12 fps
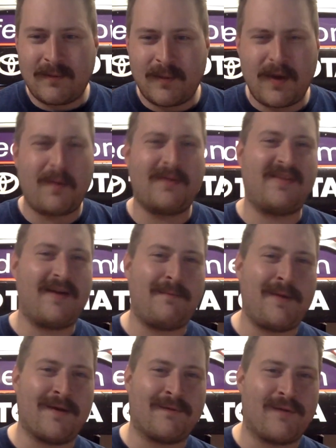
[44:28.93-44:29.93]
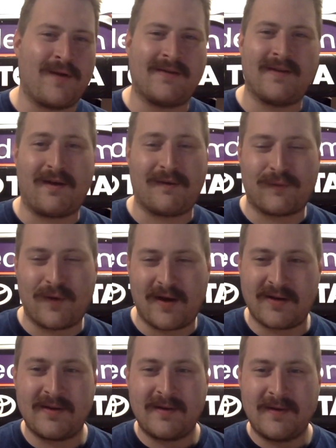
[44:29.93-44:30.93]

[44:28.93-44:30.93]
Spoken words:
We always say be a friend, tell a friend.